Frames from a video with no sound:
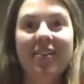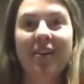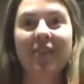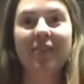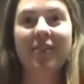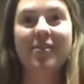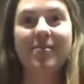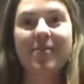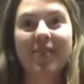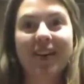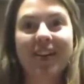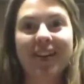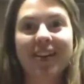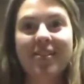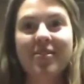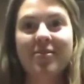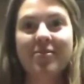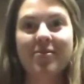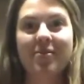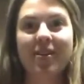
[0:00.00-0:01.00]

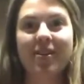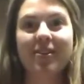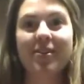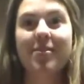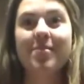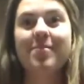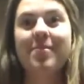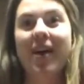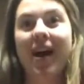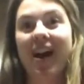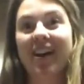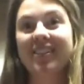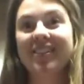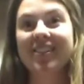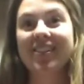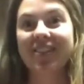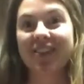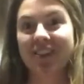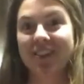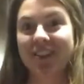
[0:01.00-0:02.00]
everybody, welcome back to
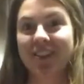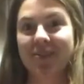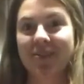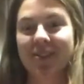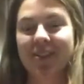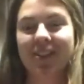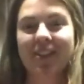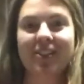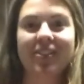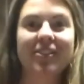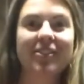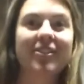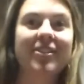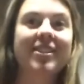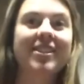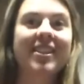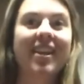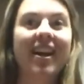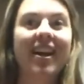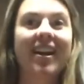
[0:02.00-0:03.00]
Cooking with
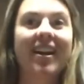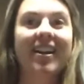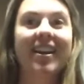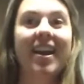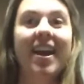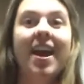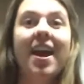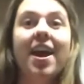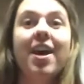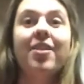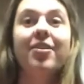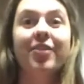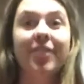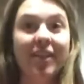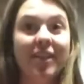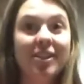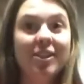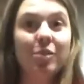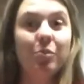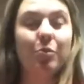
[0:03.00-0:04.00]
Countryside.
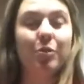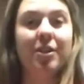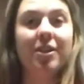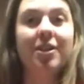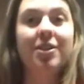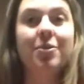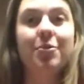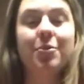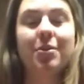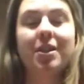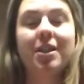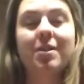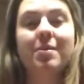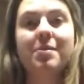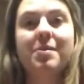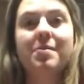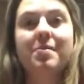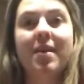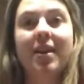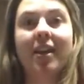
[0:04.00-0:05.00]
This week we're going
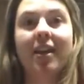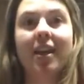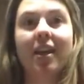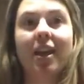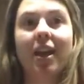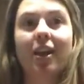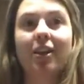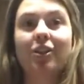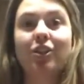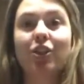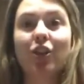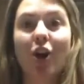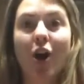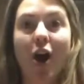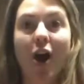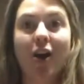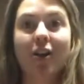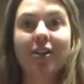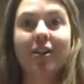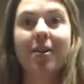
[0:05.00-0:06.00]
to be making a
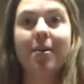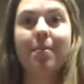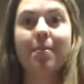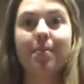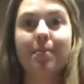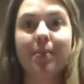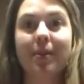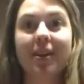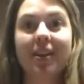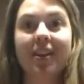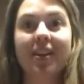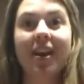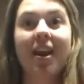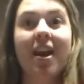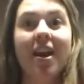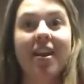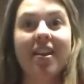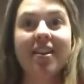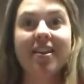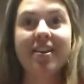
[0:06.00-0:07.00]
chocolate beet
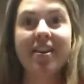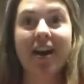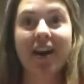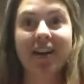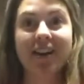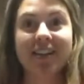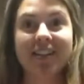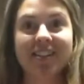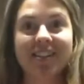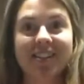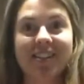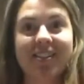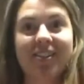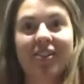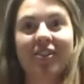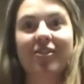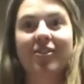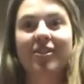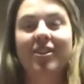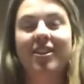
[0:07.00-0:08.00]
nice
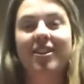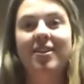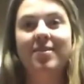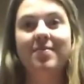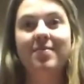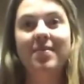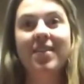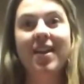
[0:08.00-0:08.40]
cream,